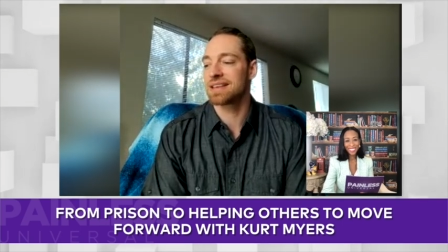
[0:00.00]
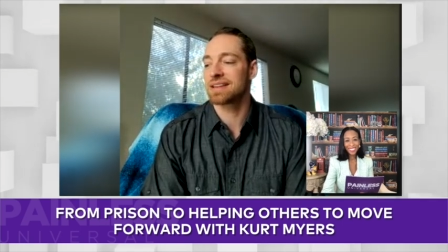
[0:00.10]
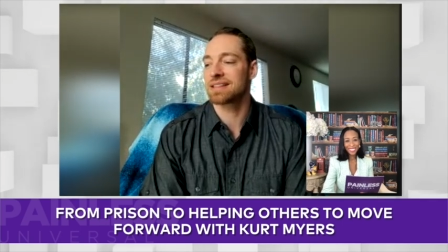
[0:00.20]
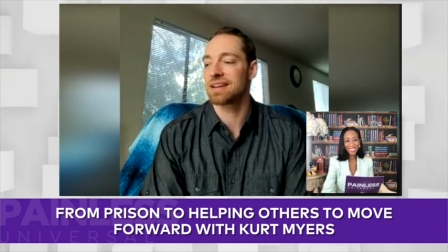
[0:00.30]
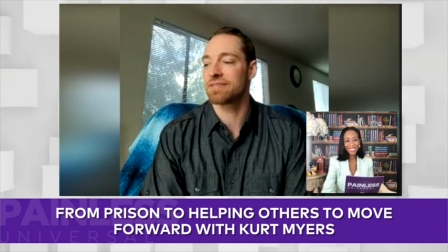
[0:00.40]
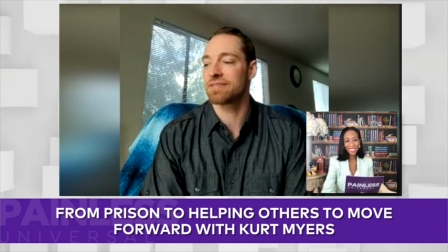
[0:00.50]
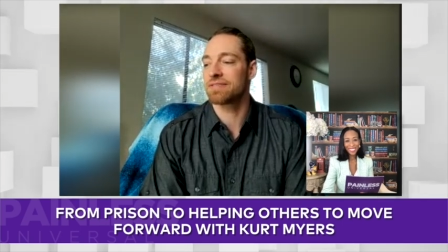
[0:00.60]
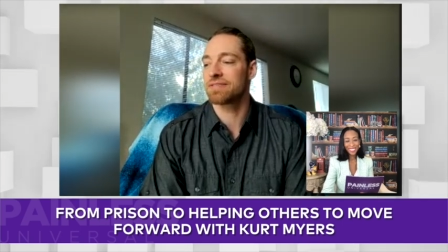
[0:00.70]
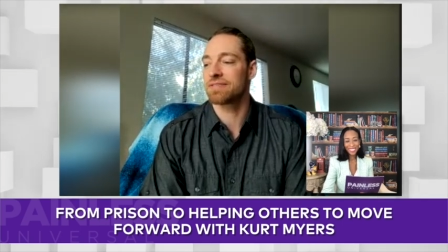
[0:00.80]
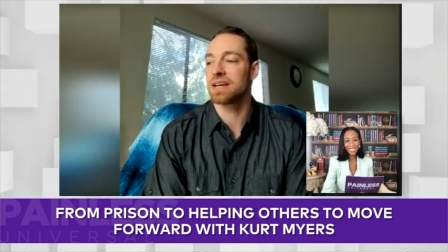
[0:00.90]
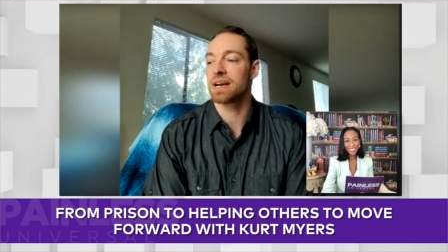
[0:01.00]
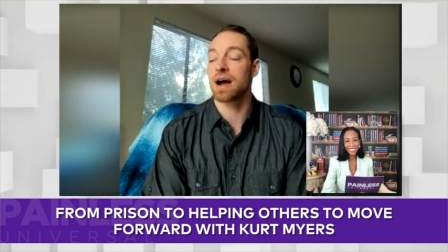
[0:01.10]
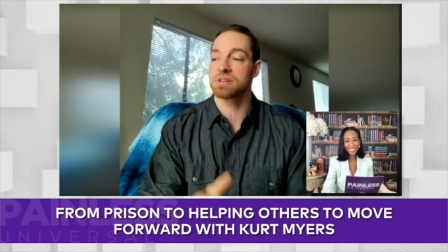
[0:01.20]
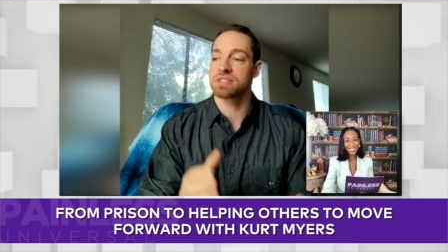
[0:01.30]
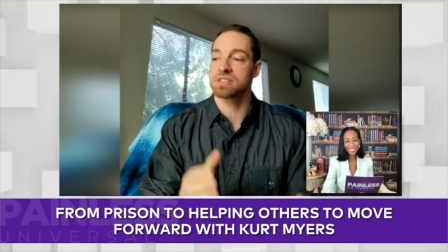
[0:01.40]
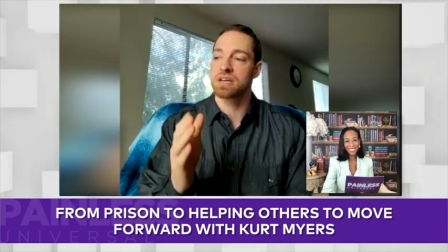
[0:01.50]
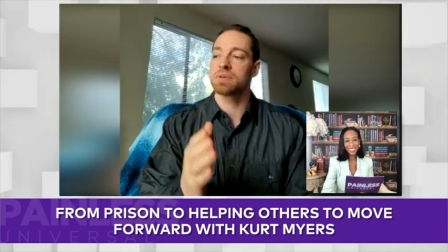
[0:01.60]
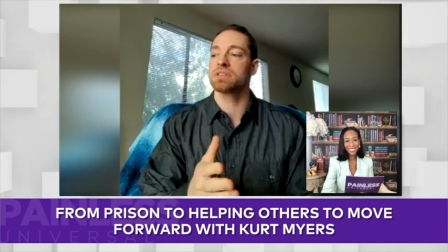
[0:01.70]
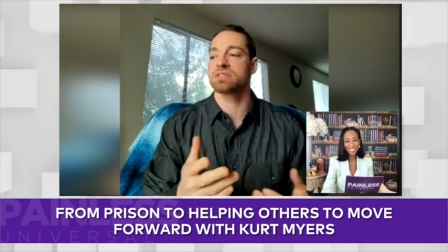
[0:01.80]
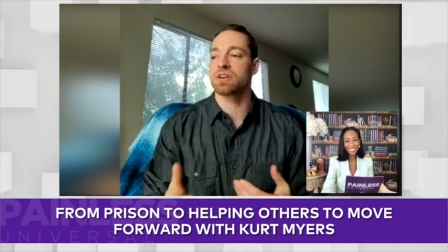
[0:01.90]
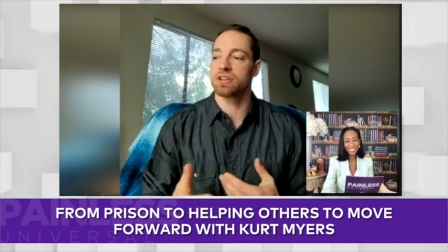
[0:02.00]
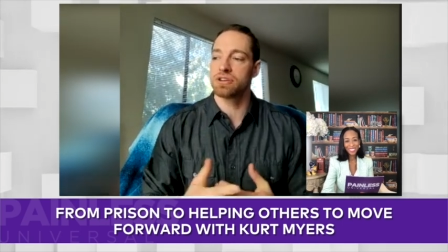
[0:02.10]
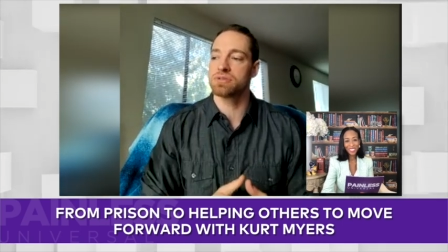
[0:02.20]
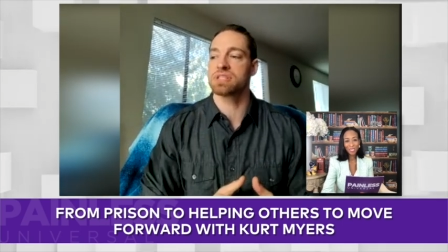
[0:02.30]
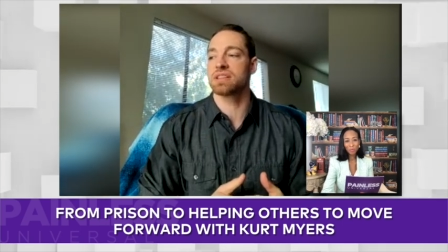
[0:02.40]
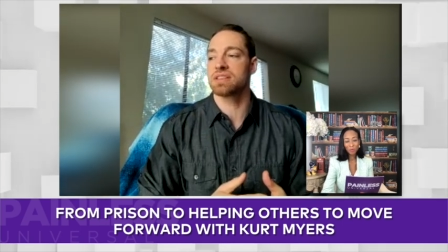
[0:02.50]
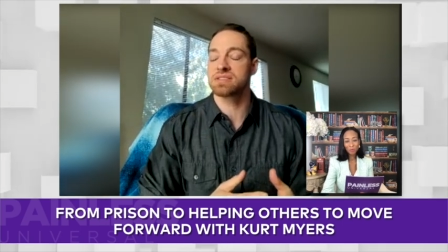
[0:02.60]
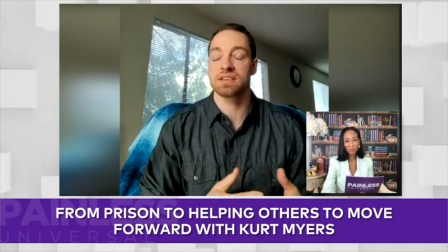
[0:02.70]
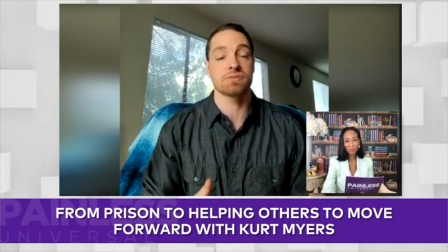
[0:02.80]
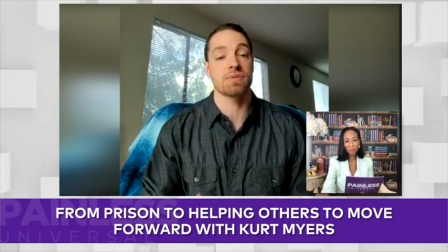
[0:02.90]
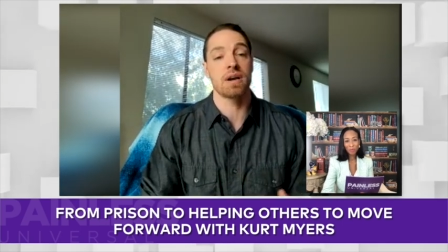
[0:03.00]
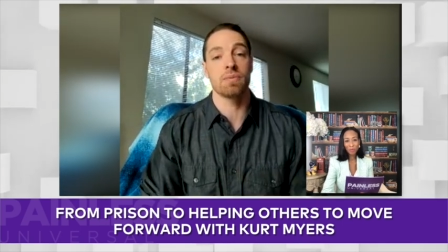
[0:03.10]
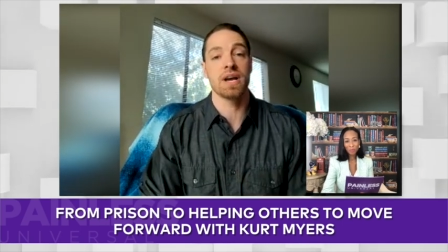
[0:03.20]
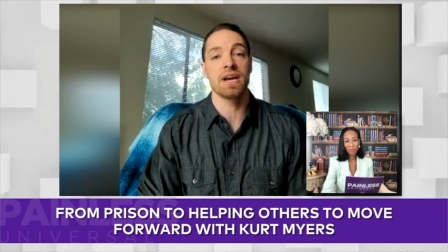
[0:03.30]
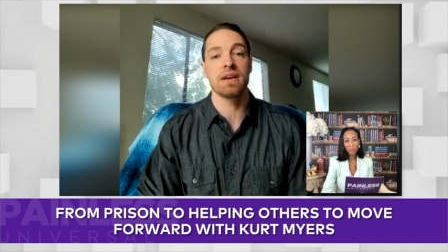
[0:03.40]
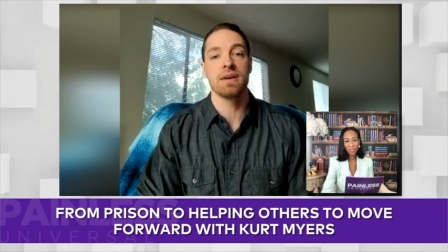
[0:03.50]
think that for me, I was able to start using these things right away.